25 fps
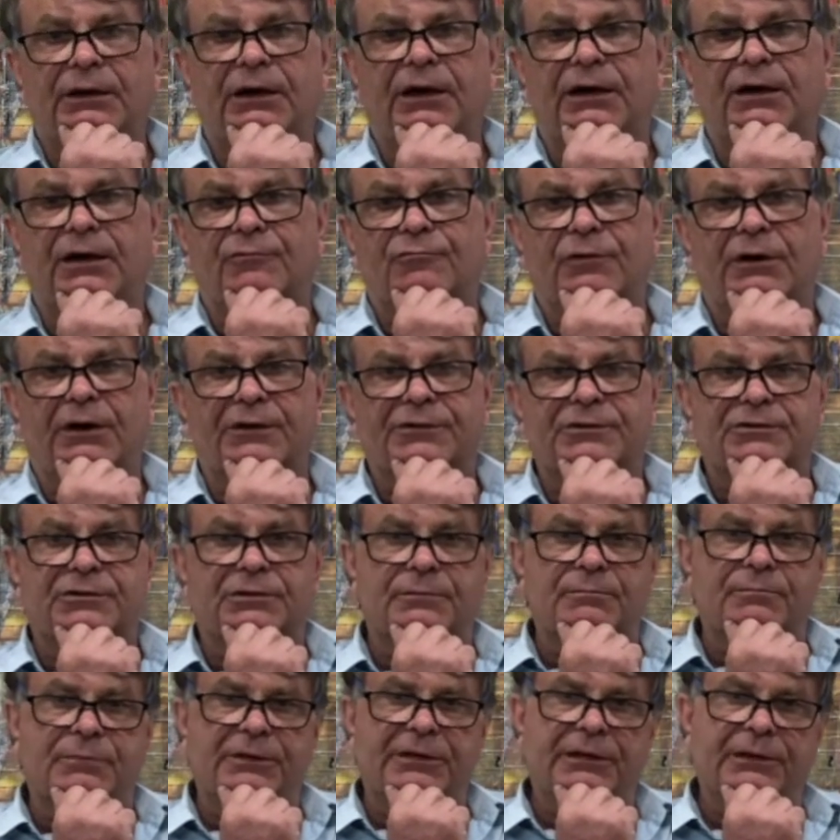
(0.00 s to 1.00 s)
rather
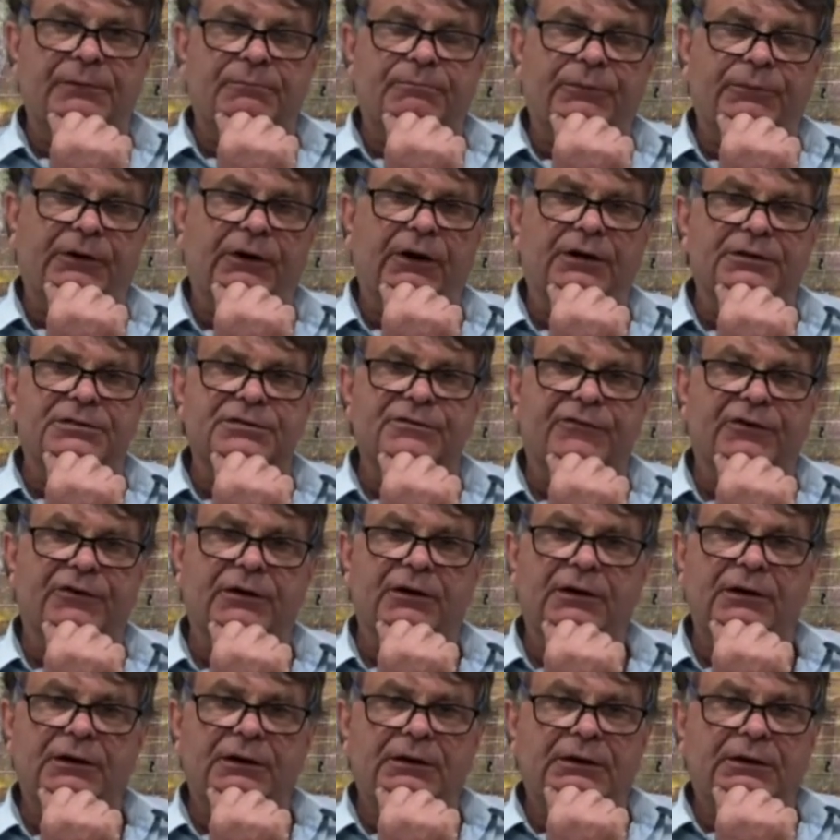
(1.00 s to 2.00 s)
than being part of a
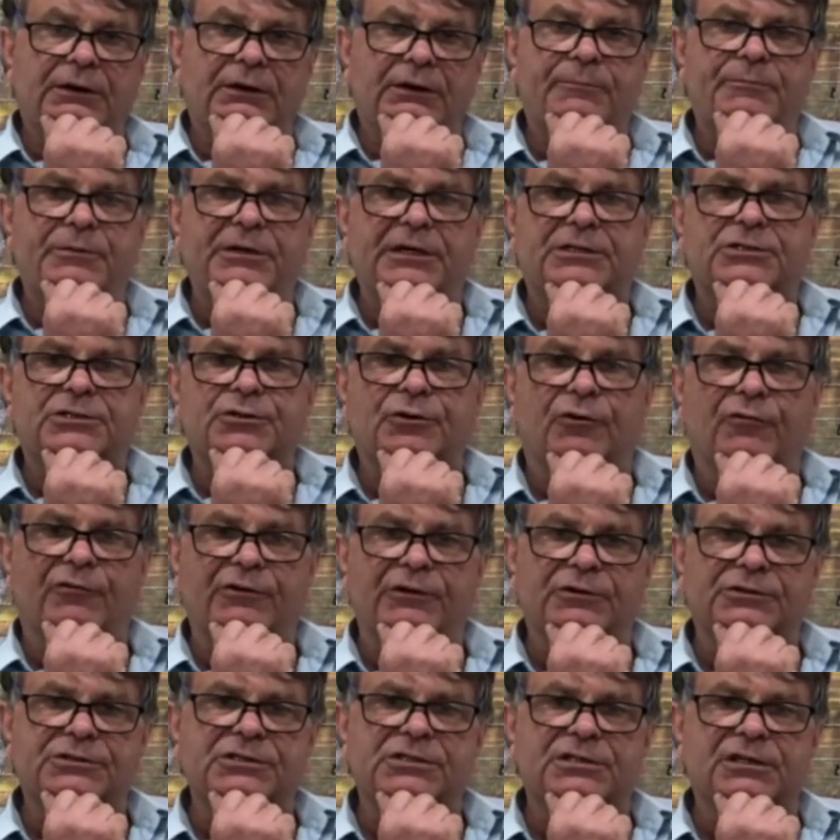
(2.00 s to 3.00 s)

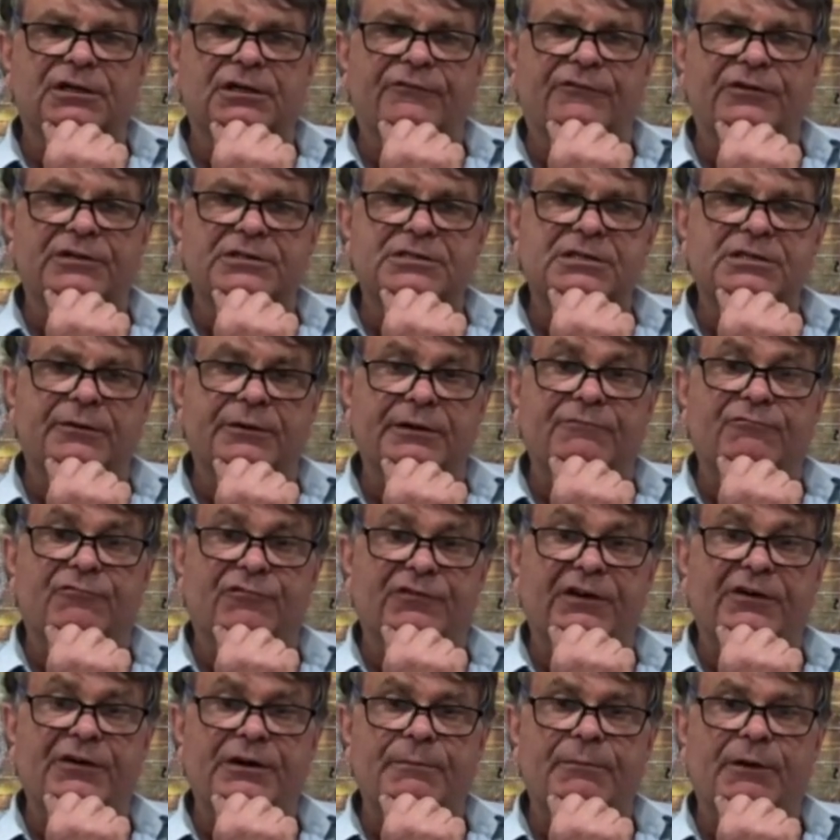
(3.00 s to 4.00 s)
pictorial surface. So it
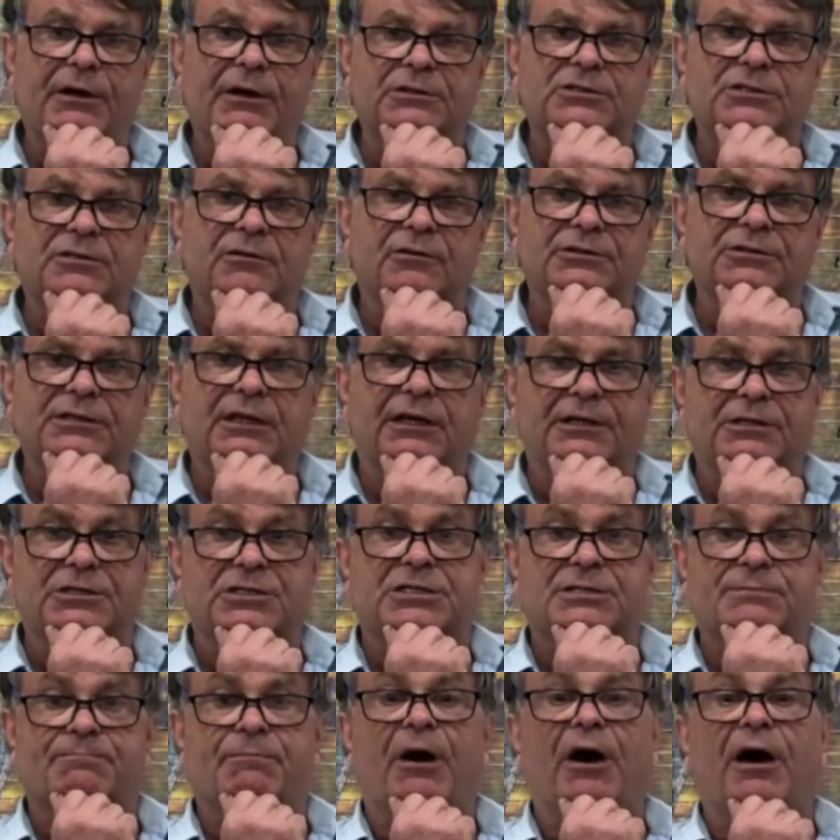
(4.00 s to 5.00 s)
very much looks like a
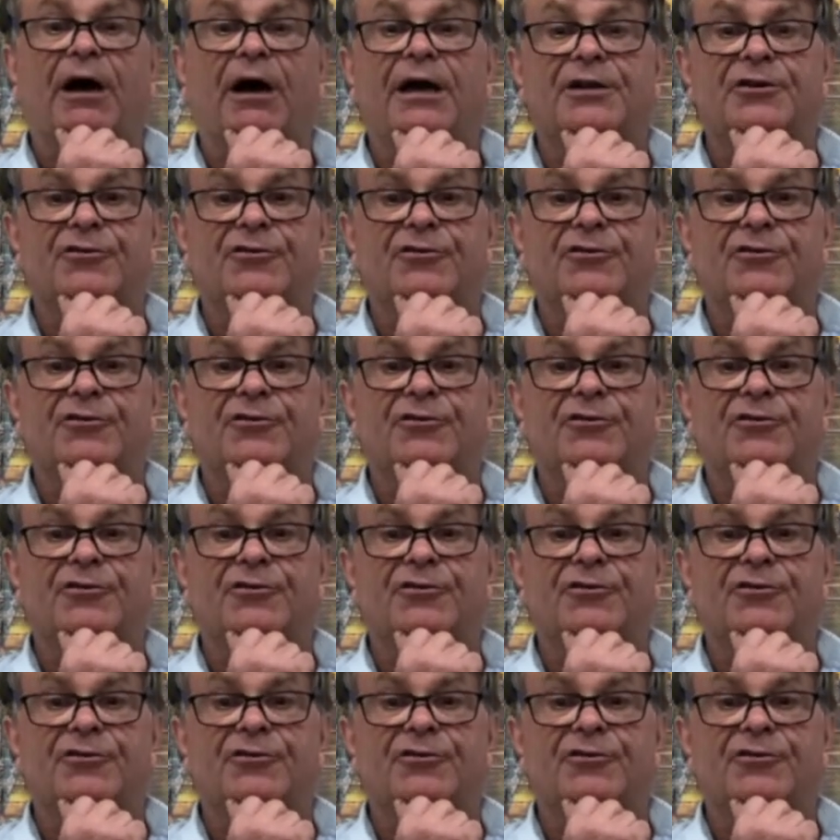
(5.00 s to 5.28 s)
spider